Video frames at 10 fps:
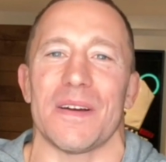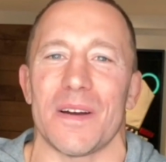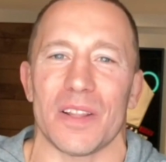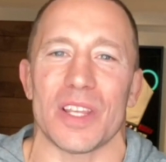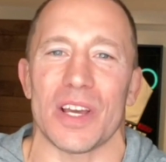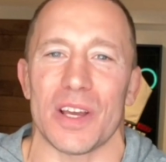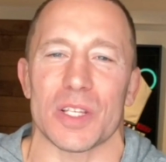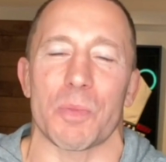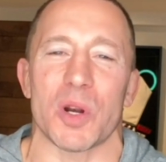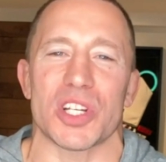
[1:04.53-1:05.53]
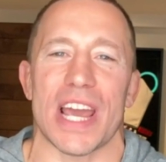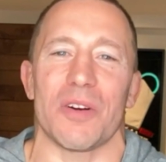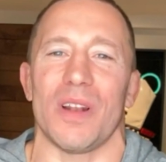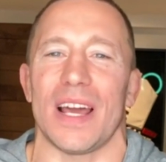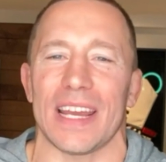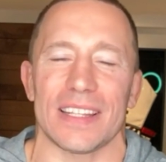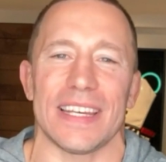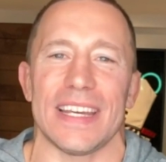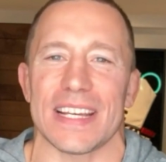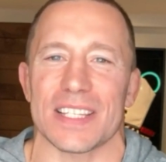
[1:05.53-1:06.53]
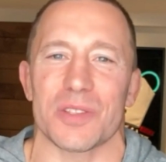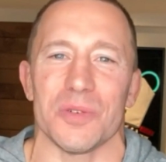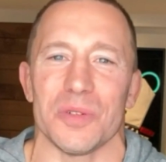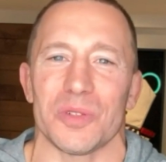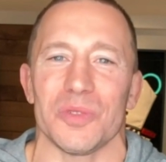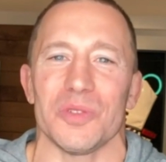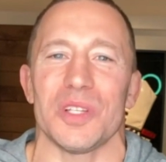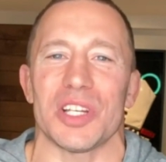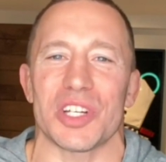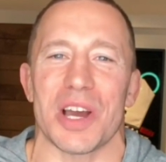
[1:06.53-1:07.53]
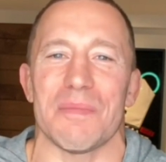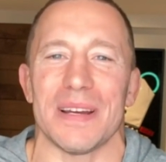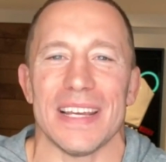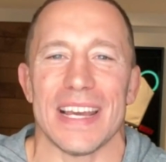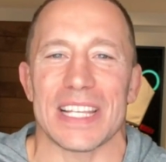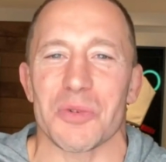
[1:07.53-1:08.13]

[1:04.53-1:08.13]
on the sport channel RDS to do the job as